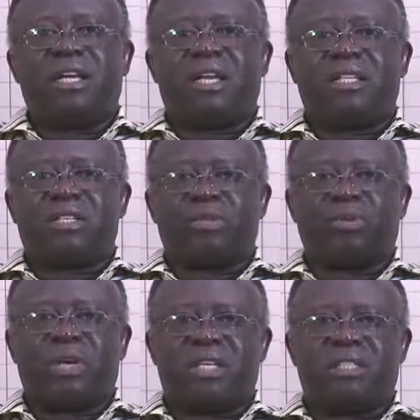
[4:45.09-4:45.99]
Let us
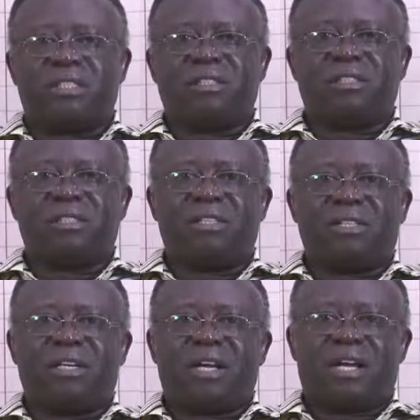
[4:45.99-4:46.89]
look at
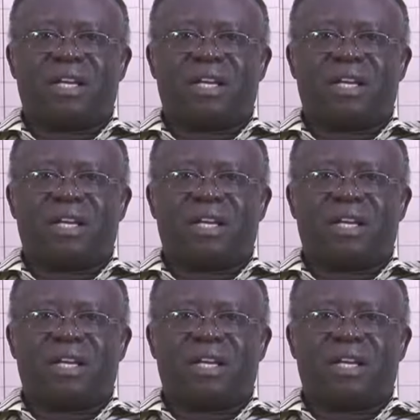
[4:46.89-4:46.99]
an